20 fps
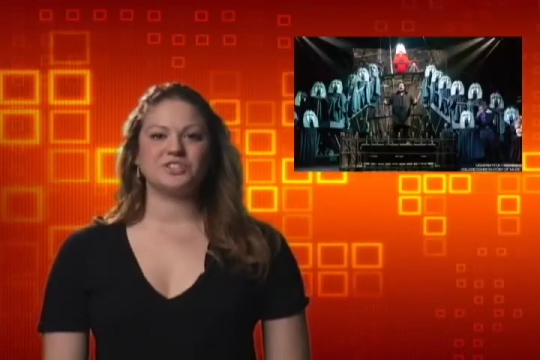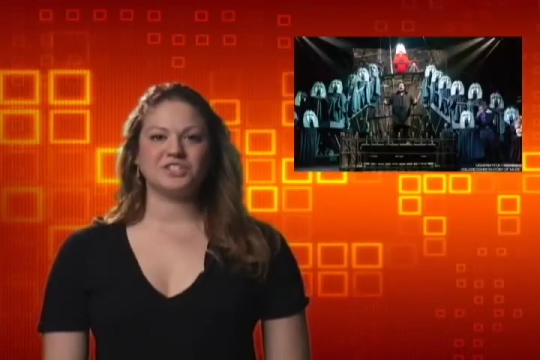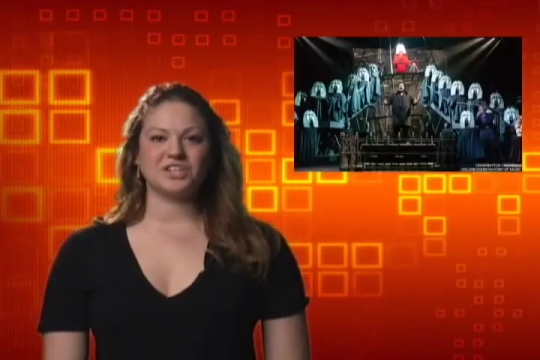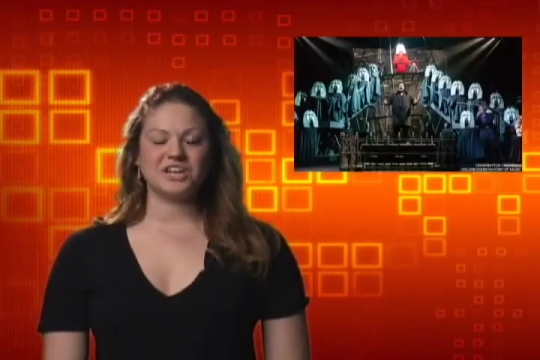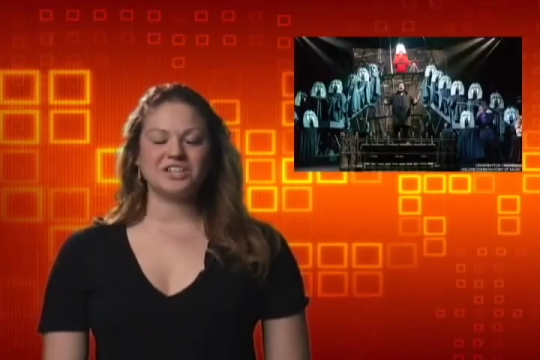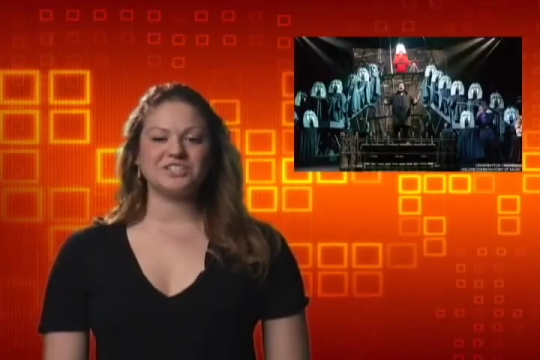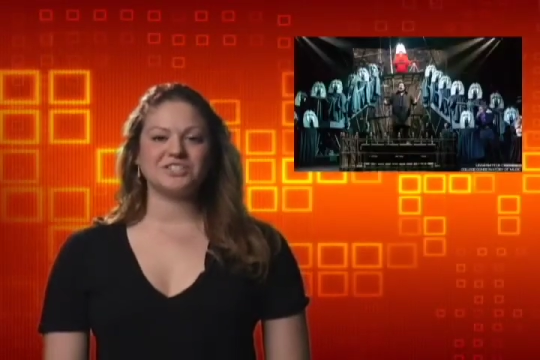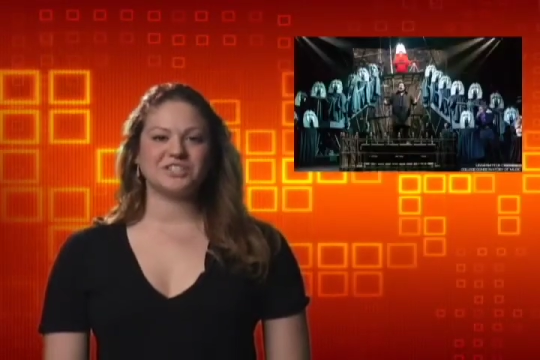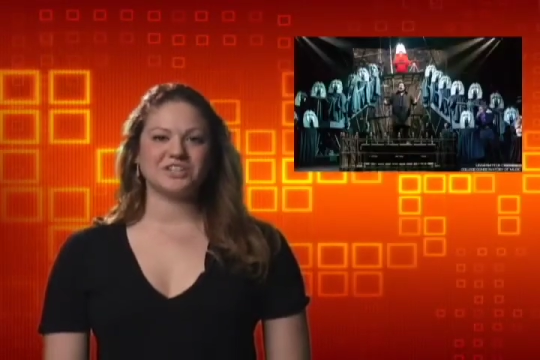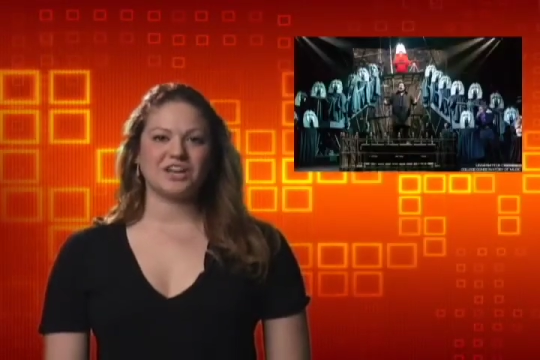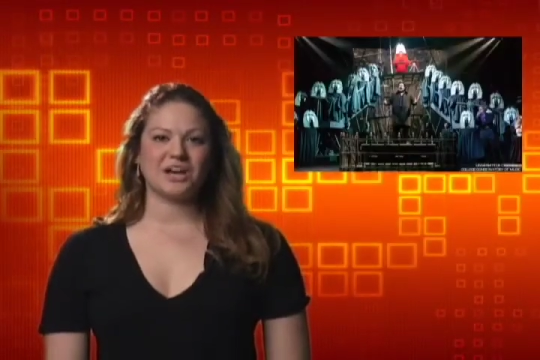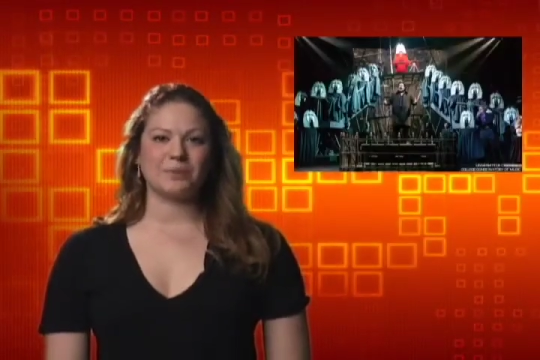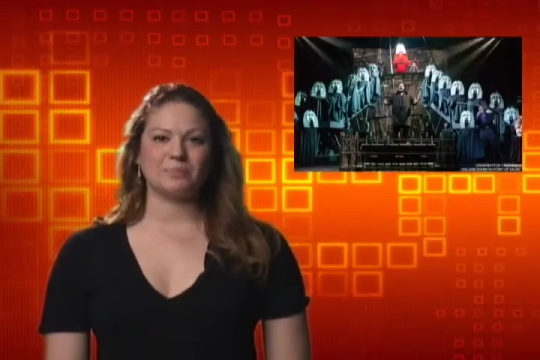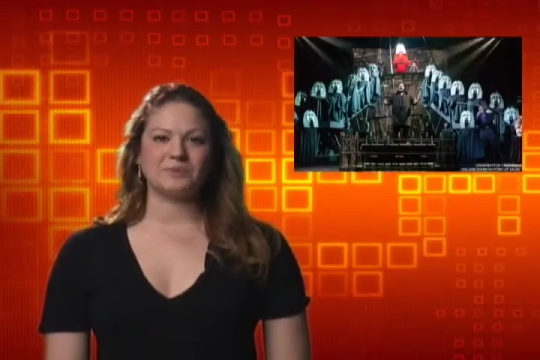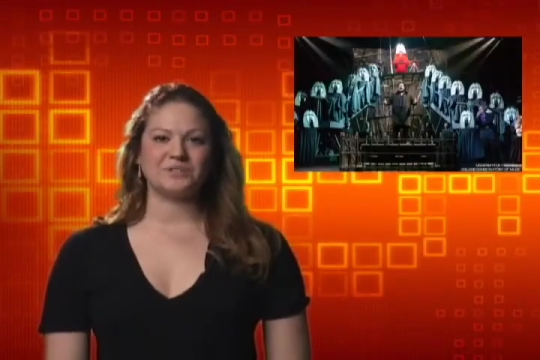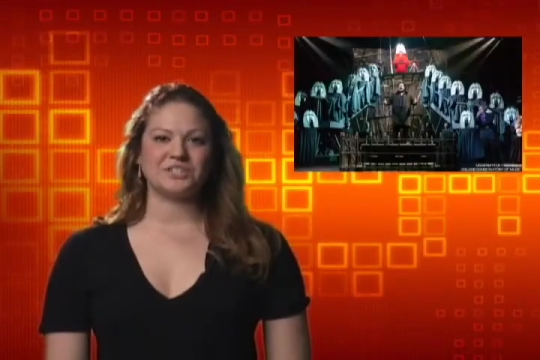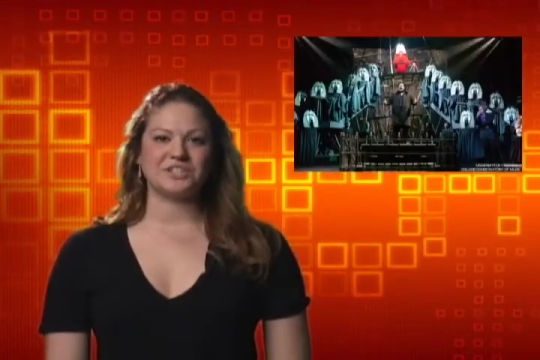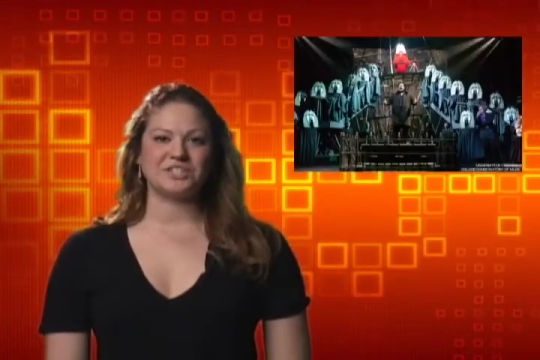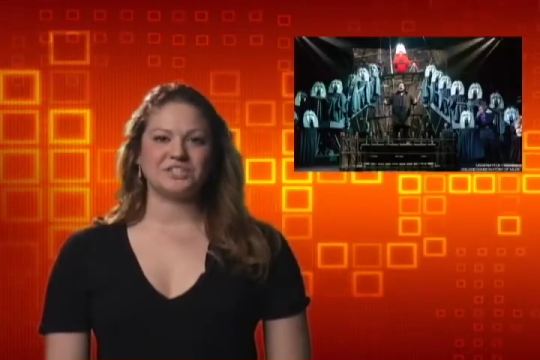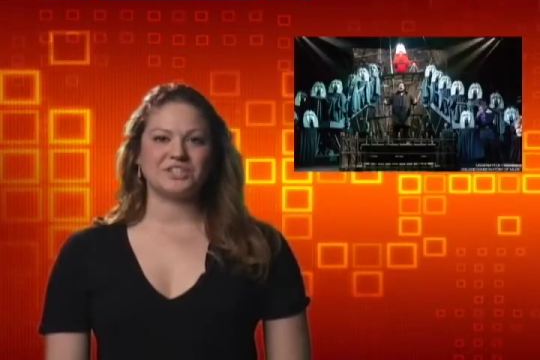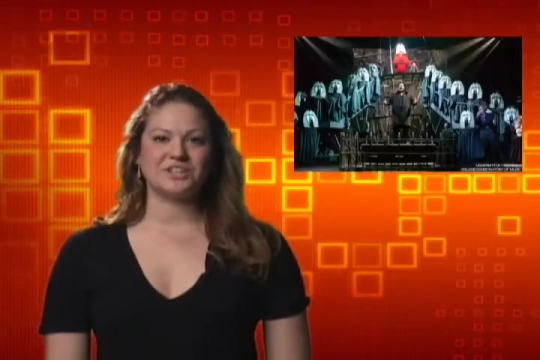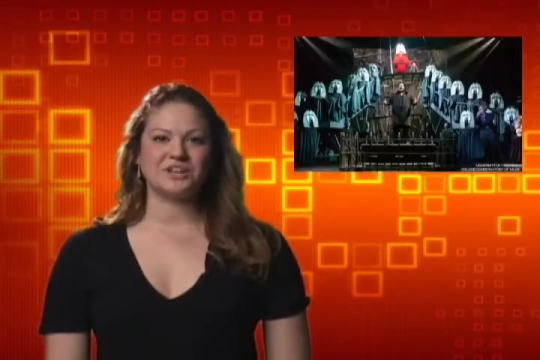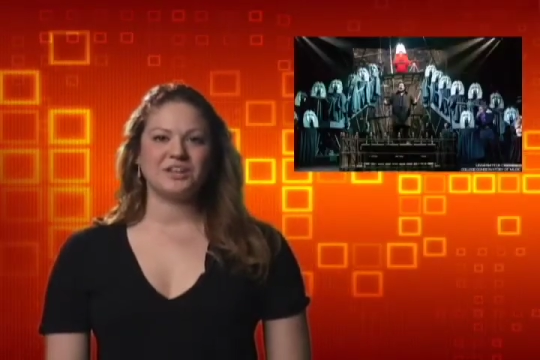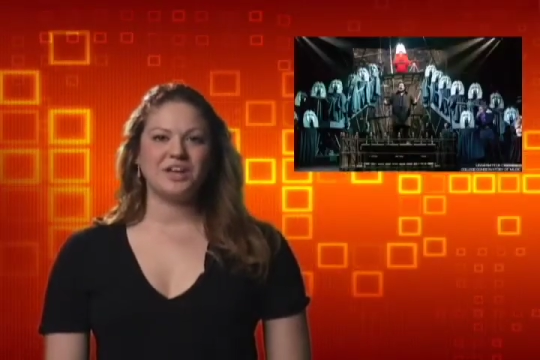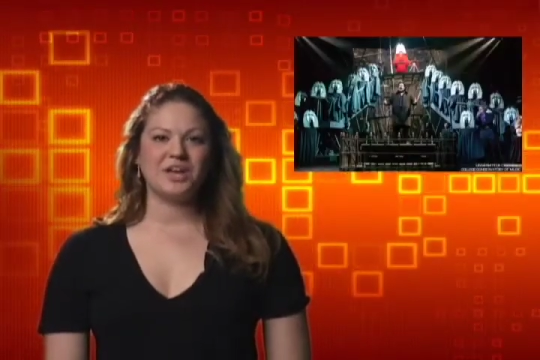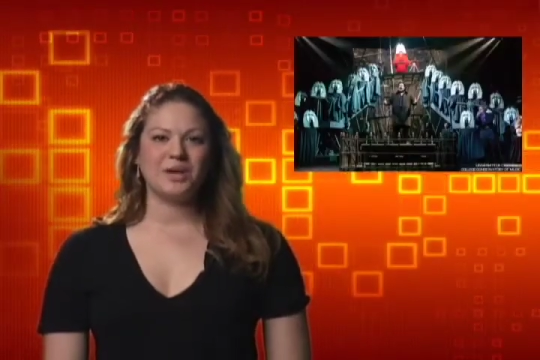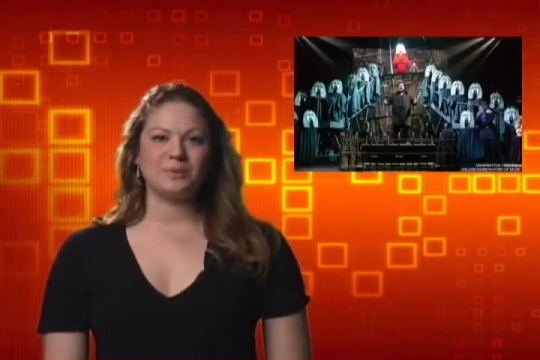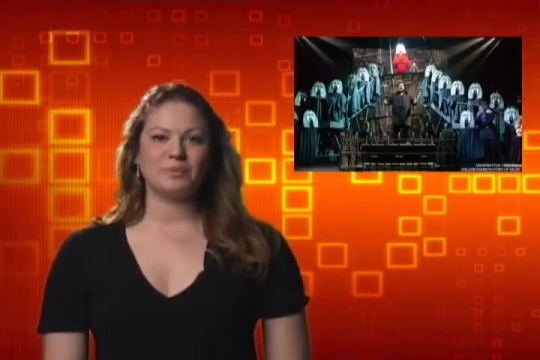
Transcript: judged the competition.